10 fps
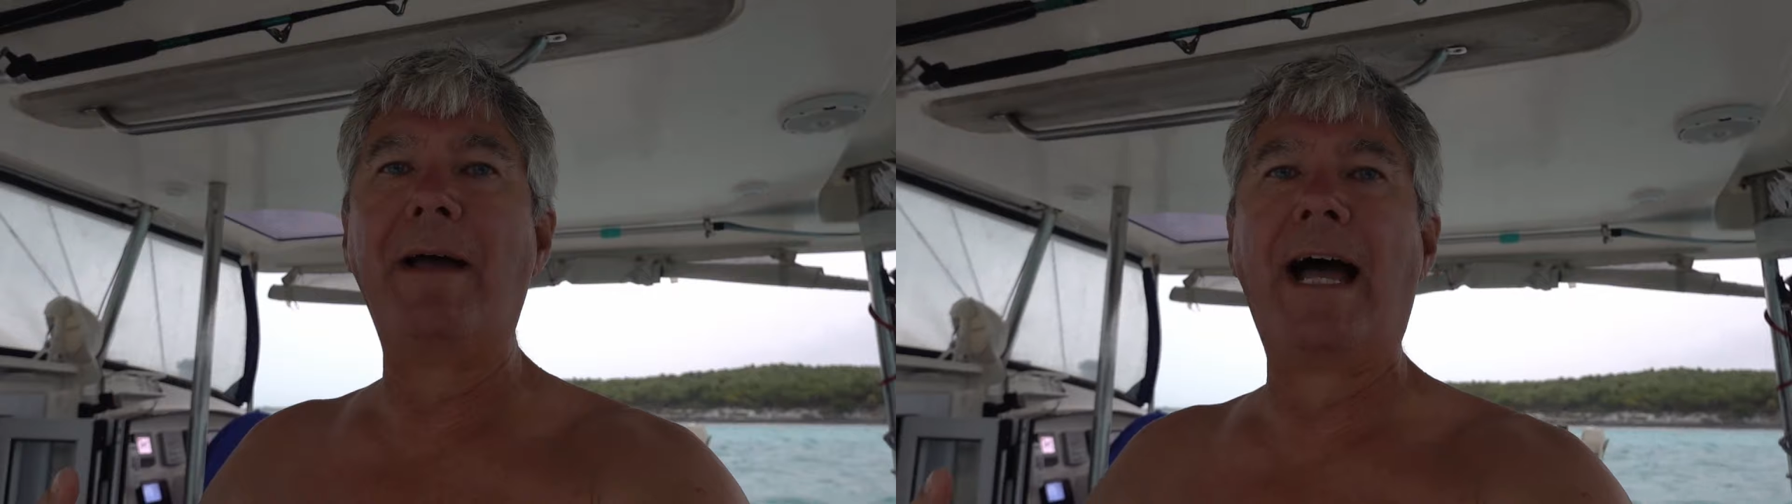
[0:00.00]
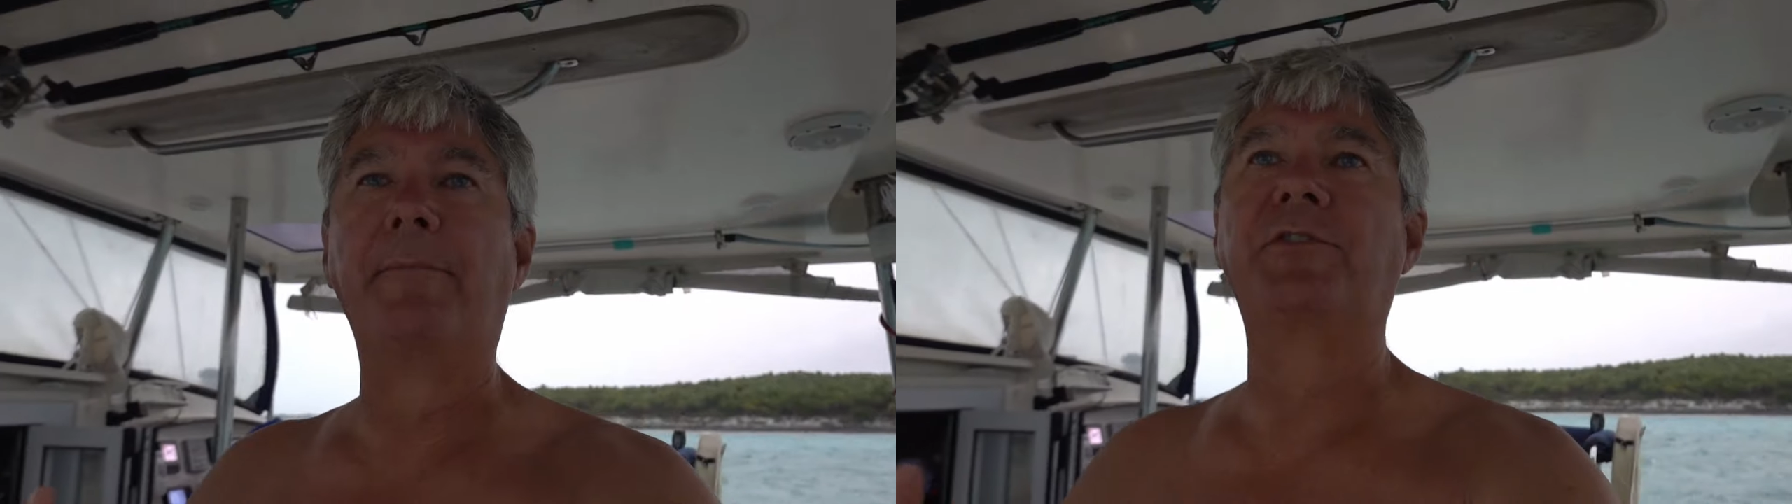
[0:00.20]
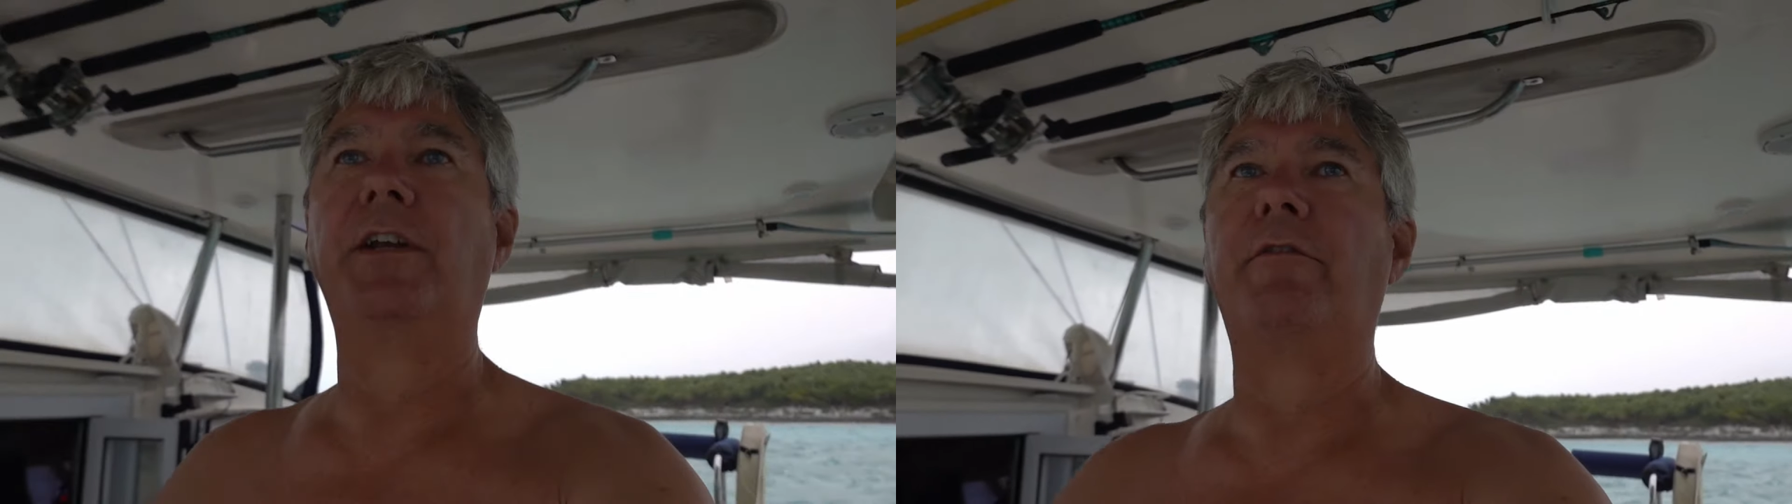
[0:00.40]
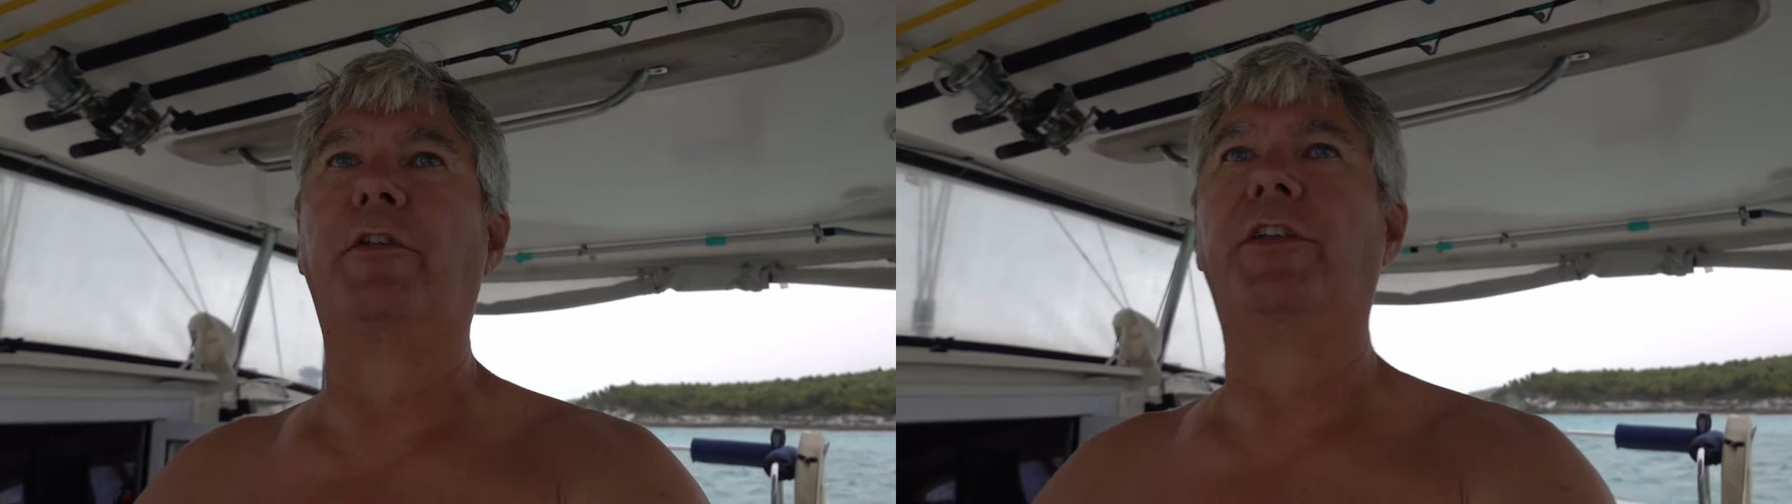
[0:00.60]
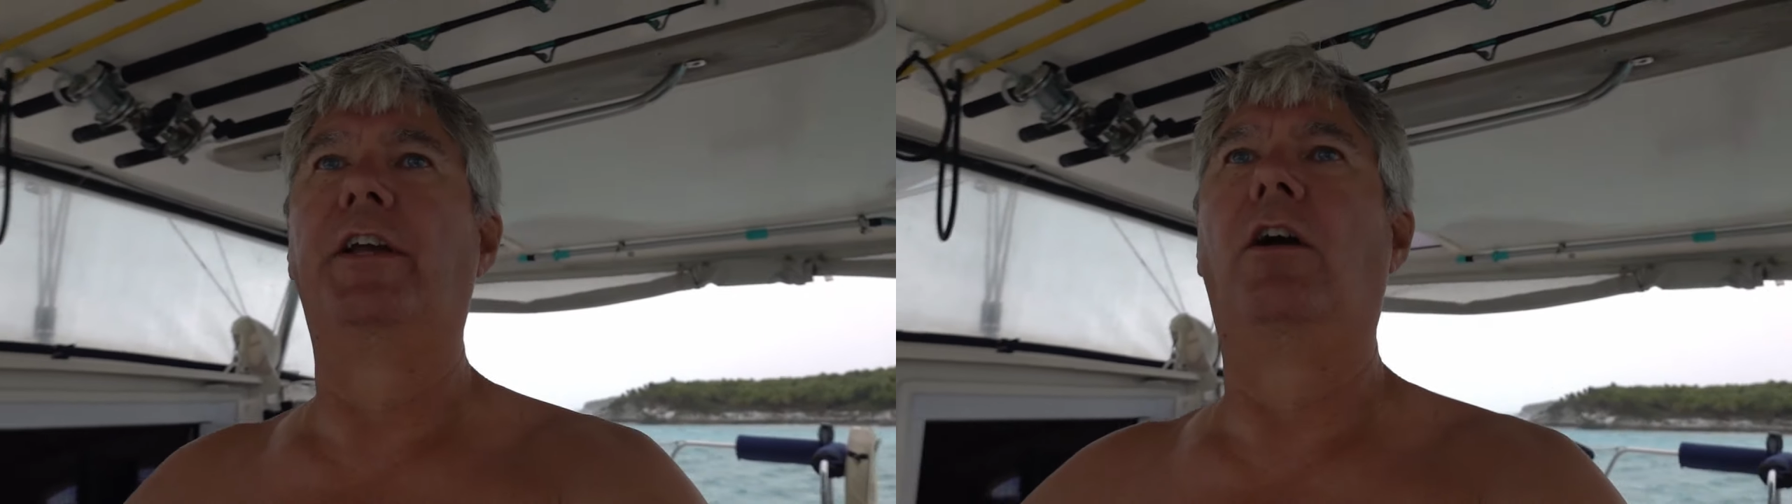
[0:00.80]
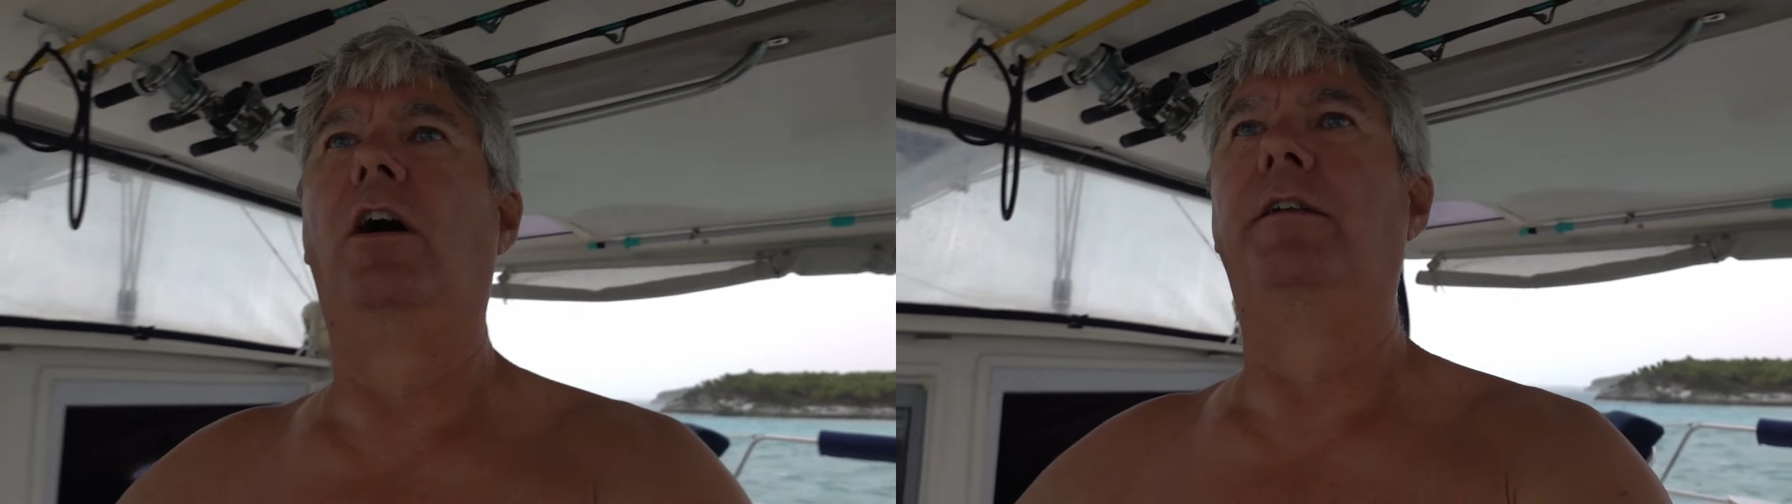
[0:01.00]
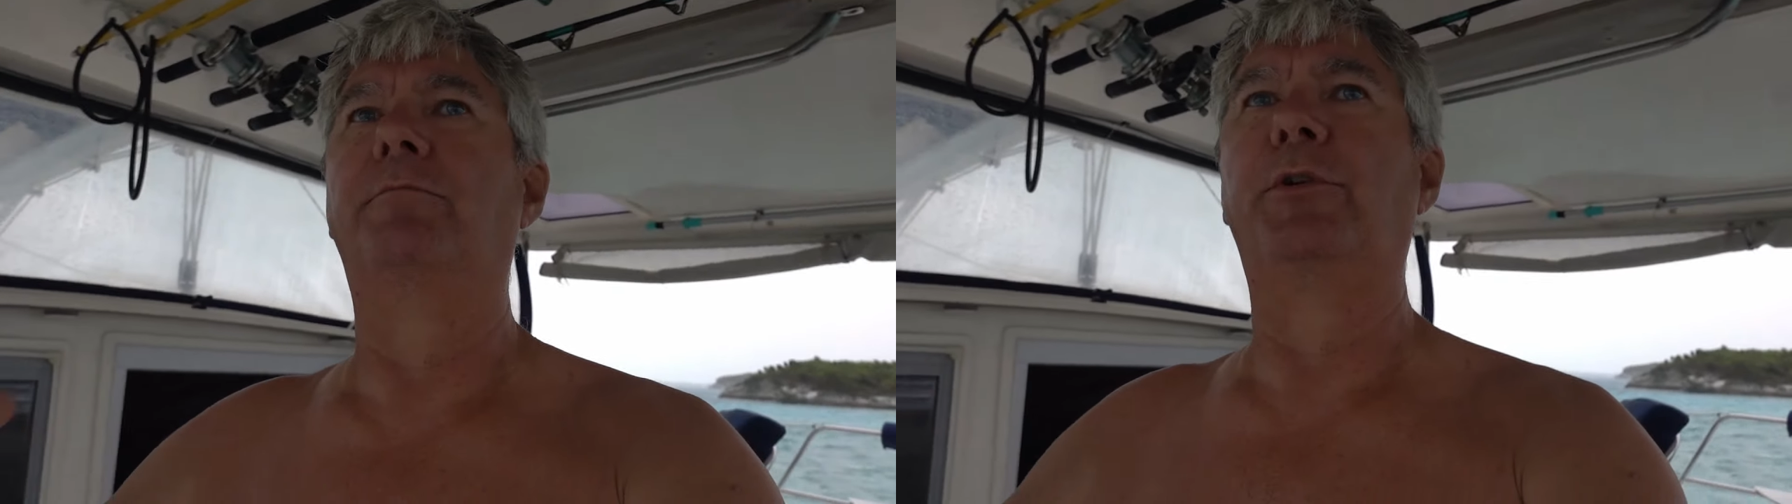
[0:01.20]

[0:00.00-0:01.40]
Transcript: maps and everything on